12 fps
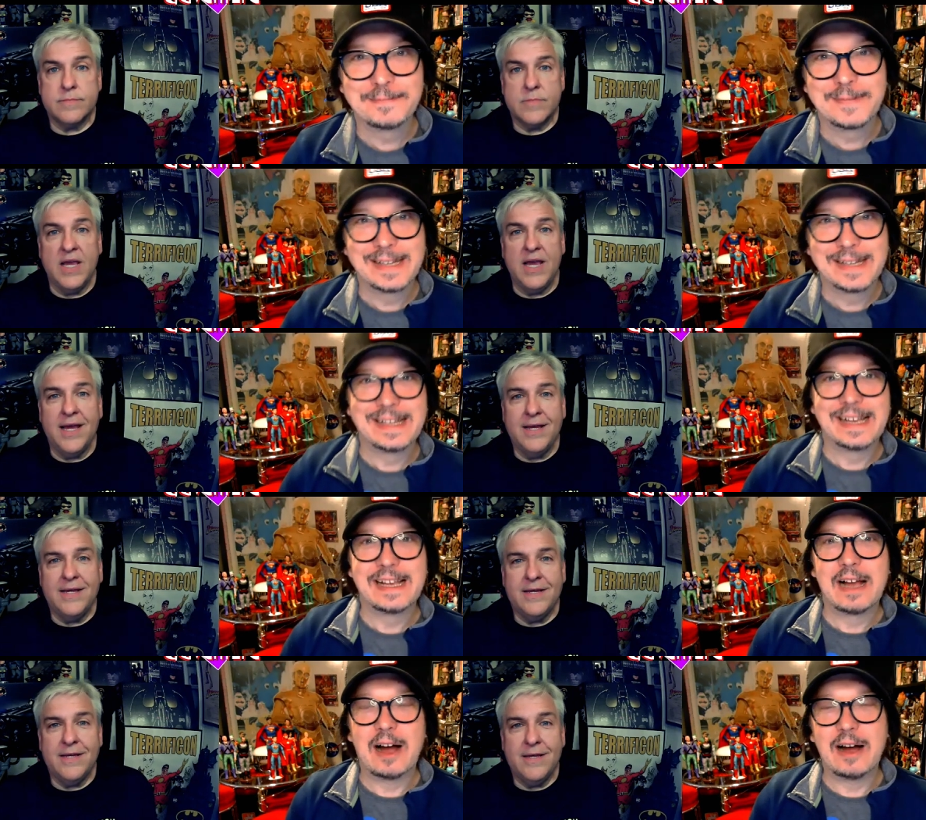Speaker 1: Yeah,
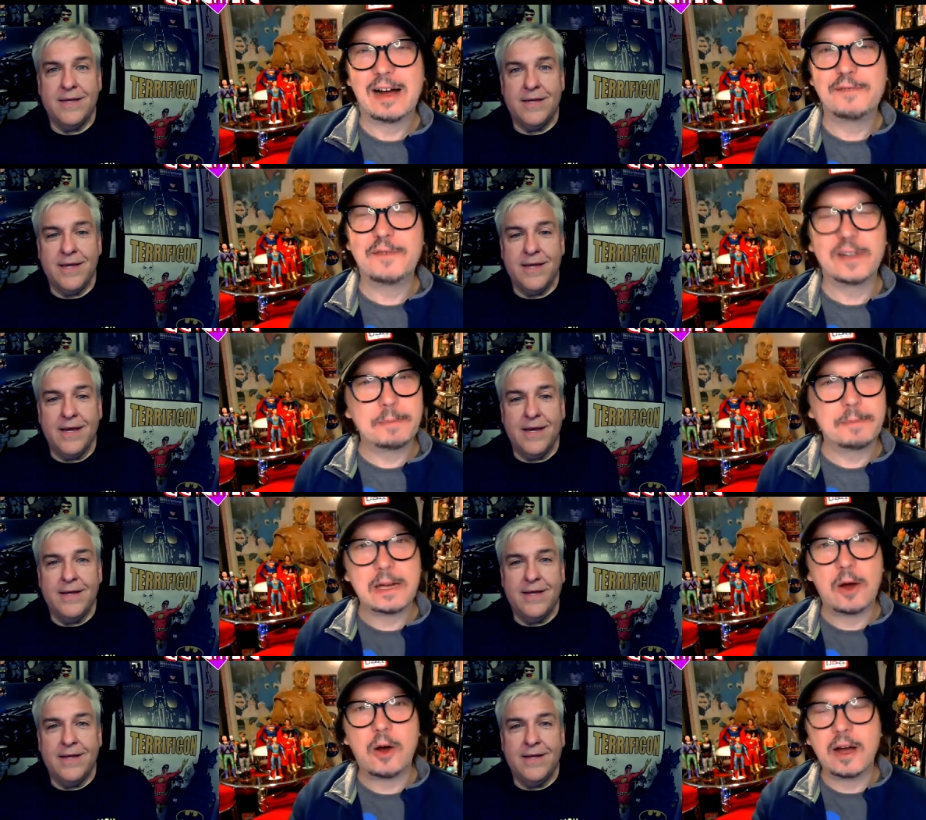I feel yeah. a bit.
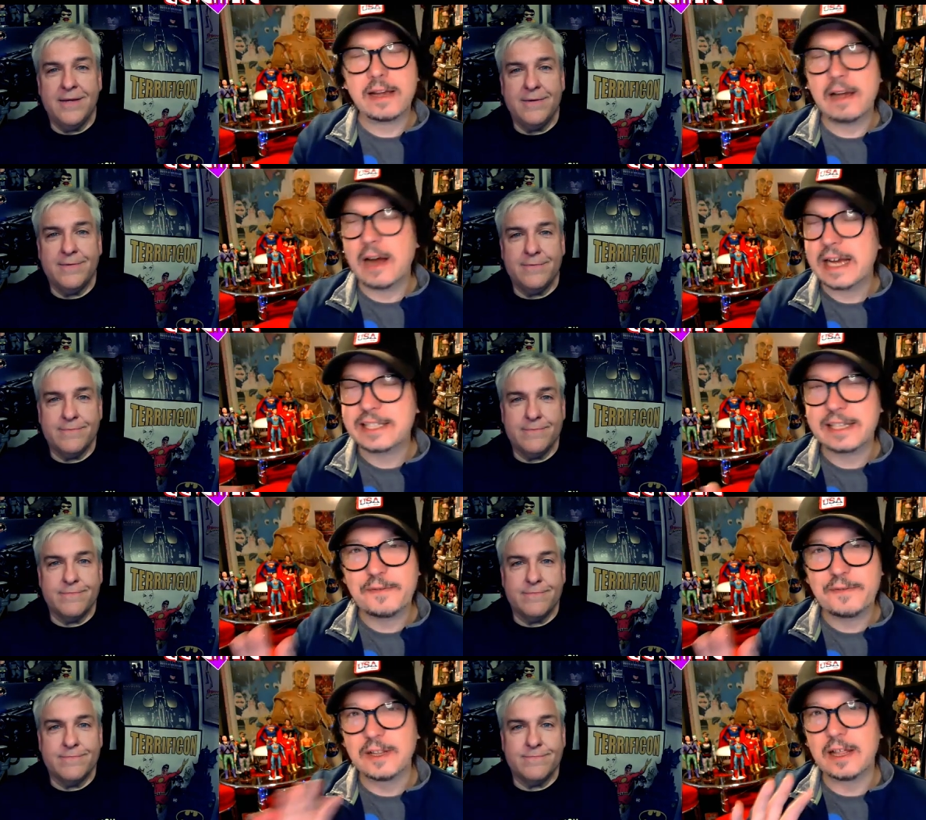I, I actually
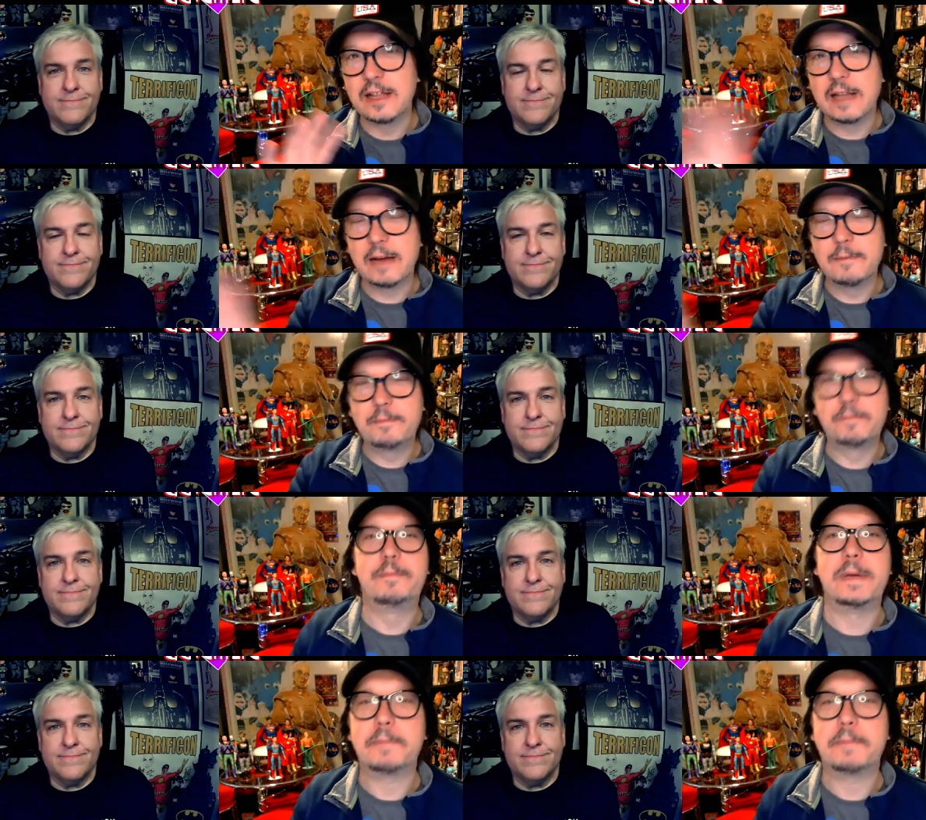feel a, a,
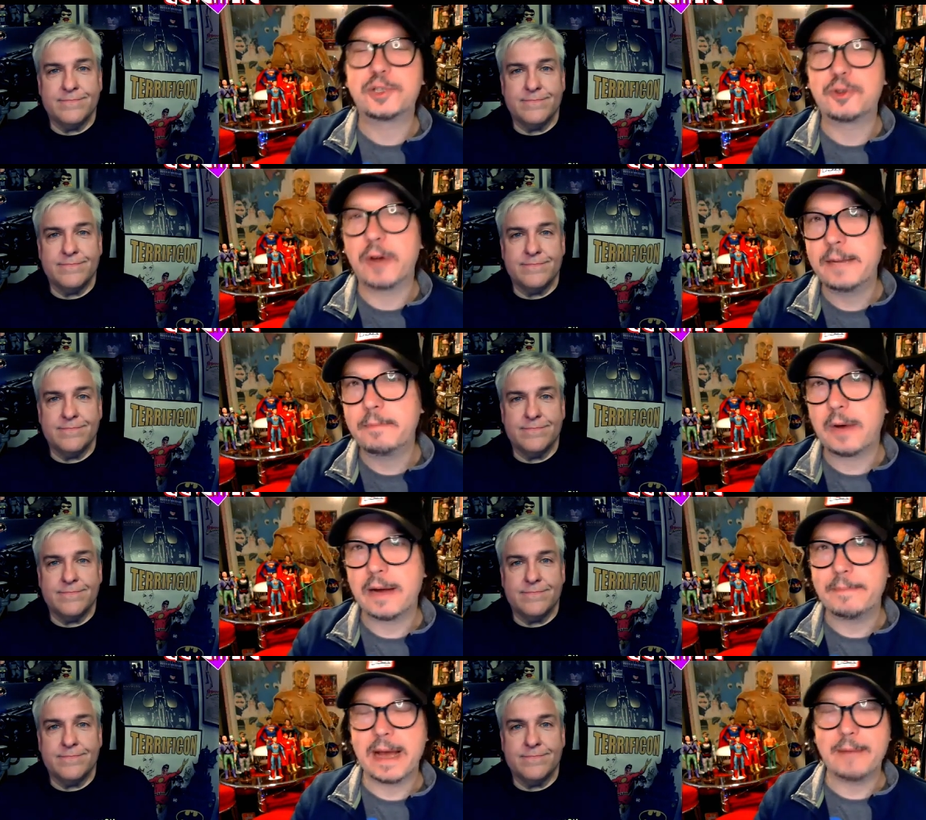bit betrayed by
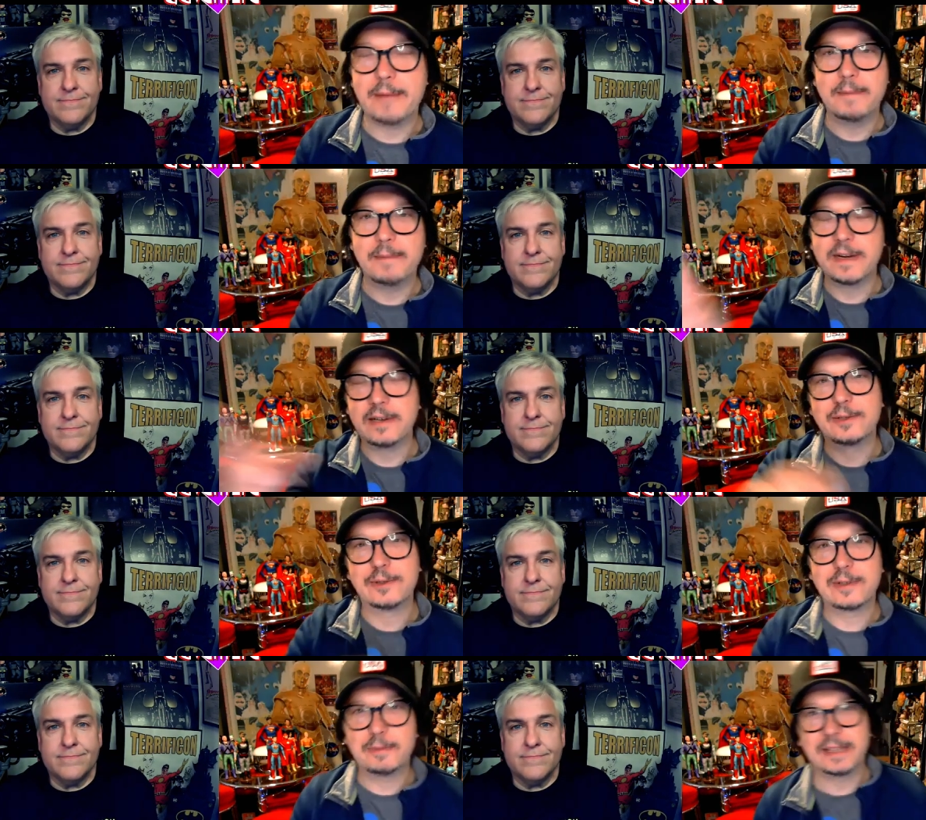Batman, but I'll
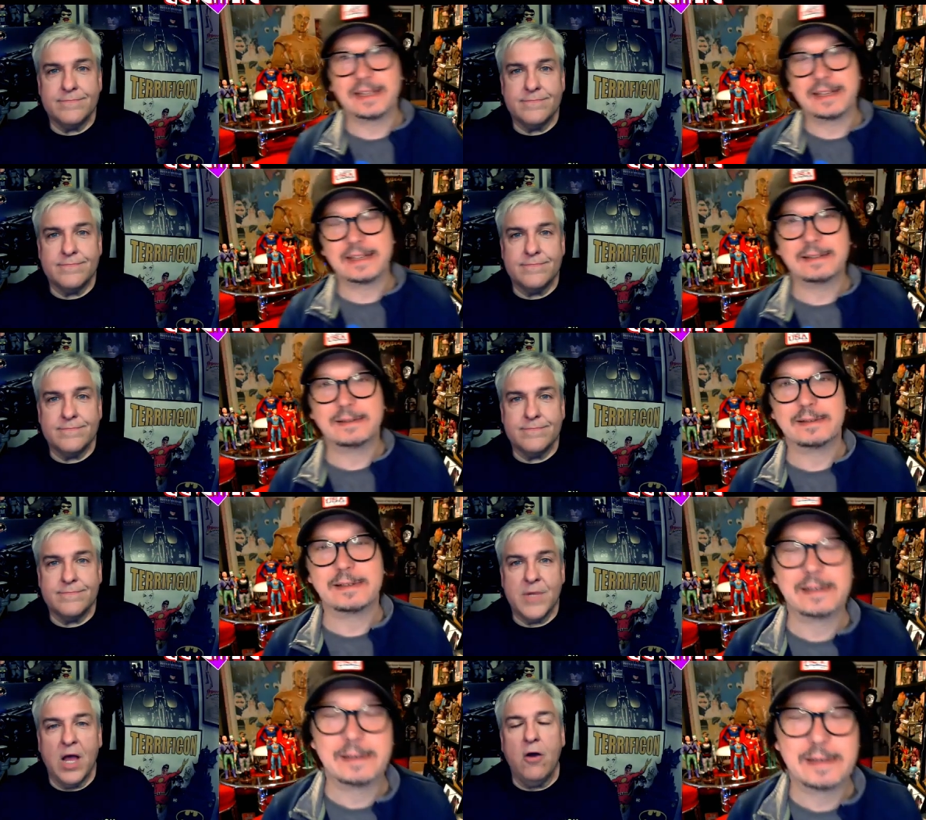talk a bit later.
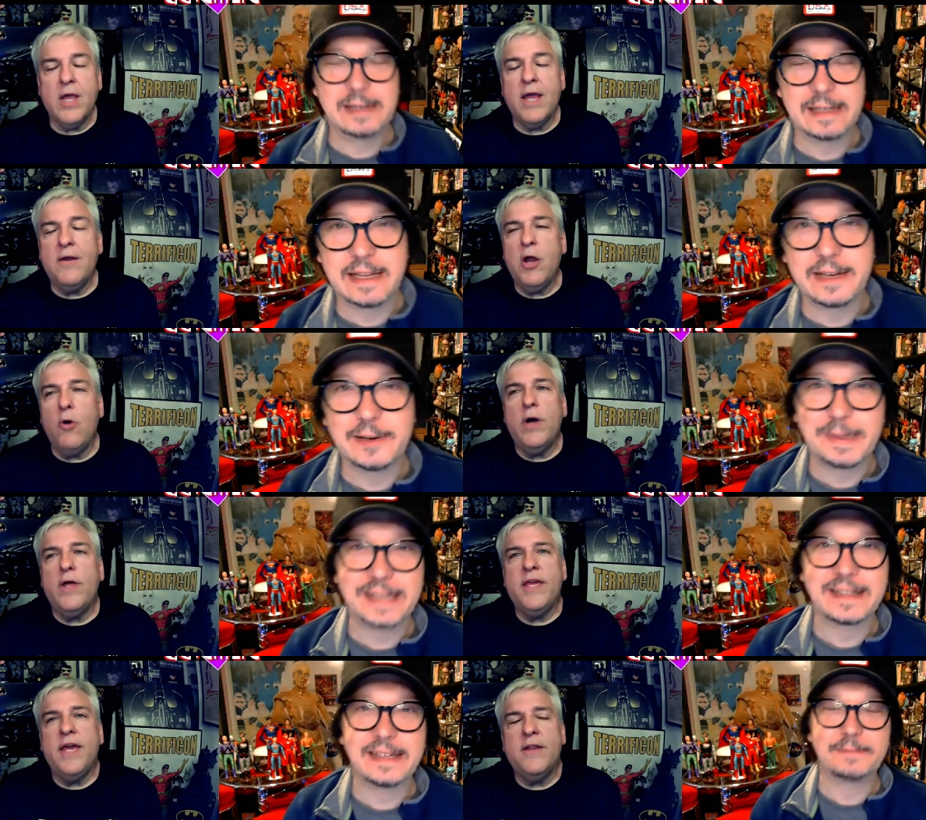
Speaker 2: Okay, later no. Well,
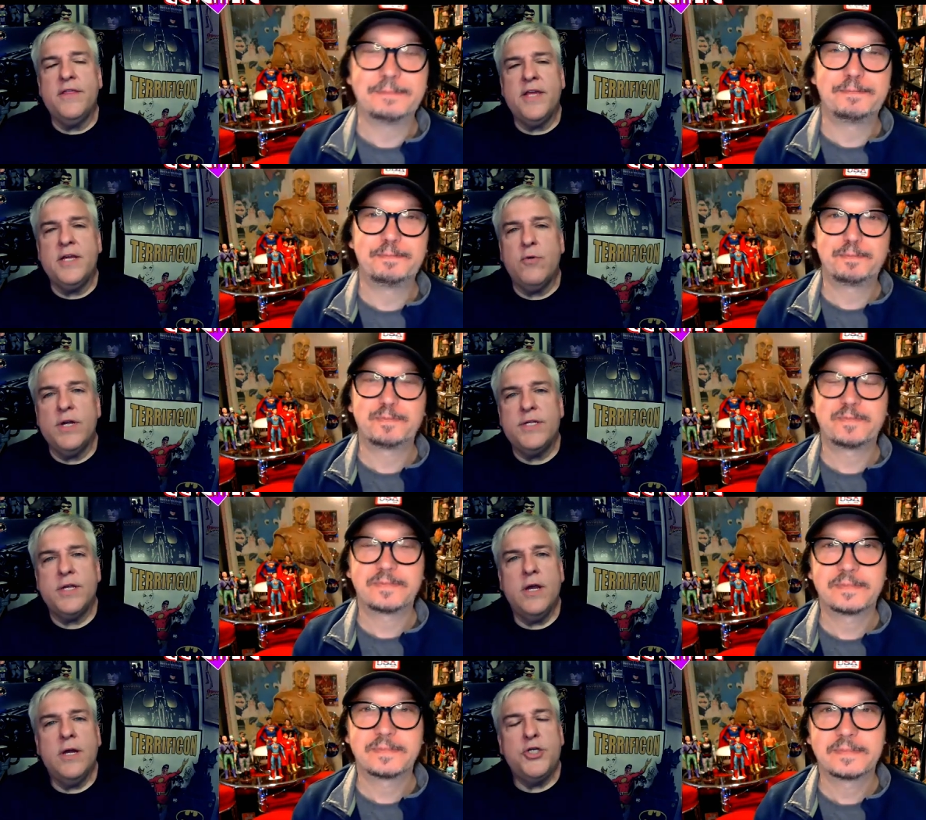the that. other thing was
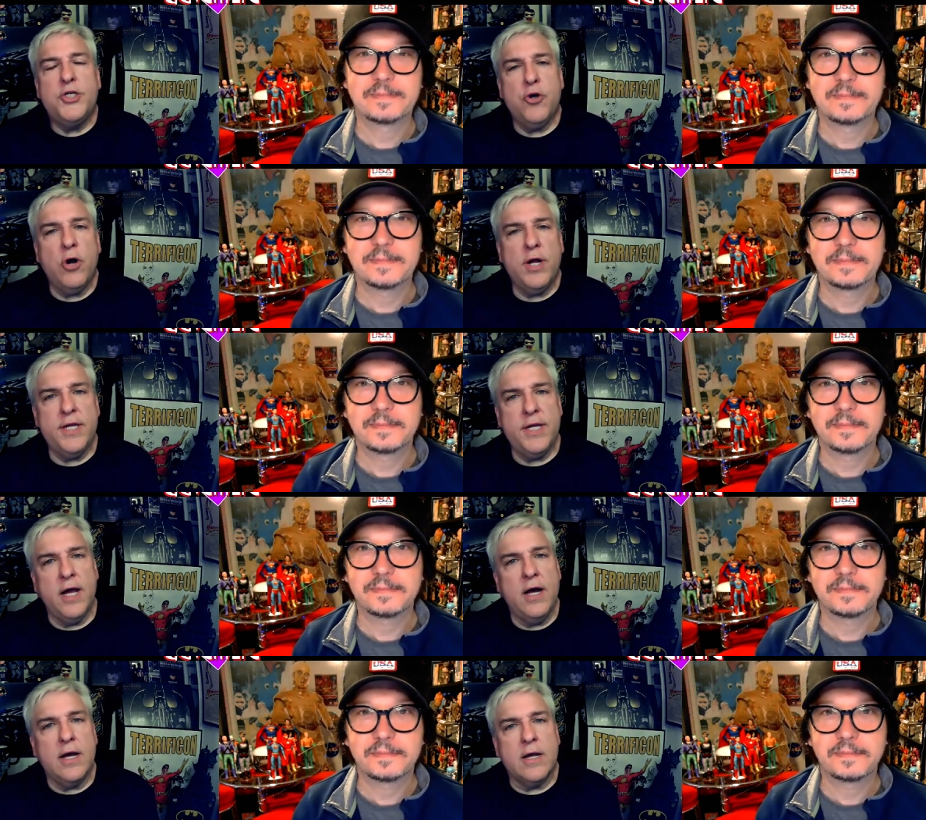Sean
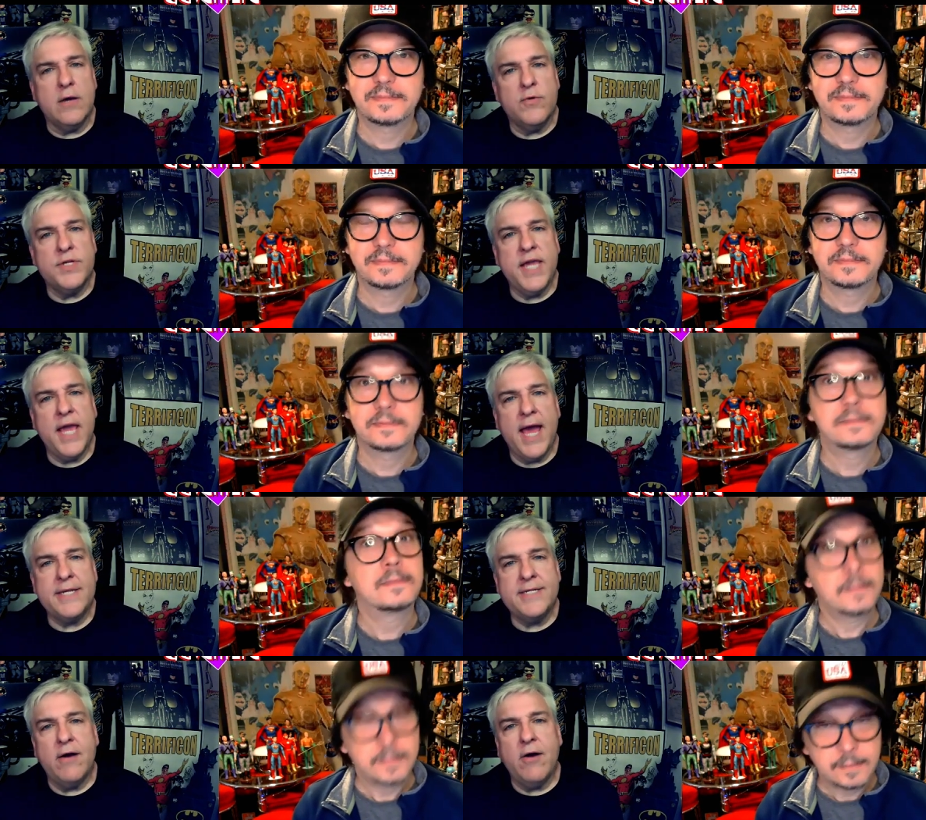Young was
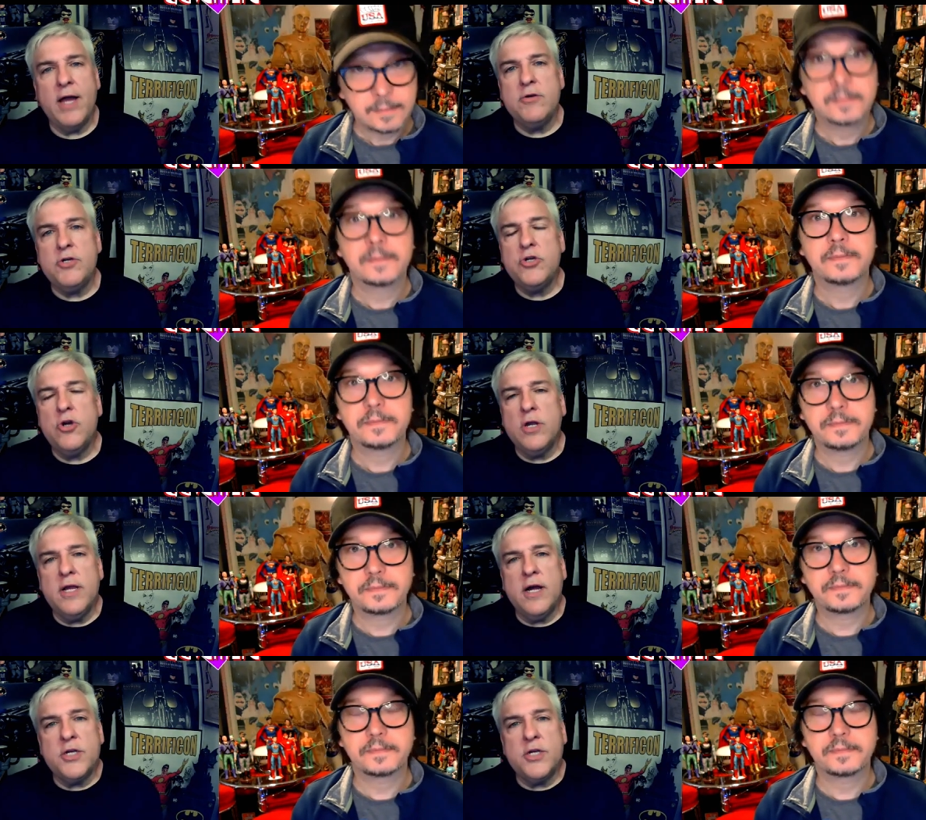cast. Now I knew Sean Young;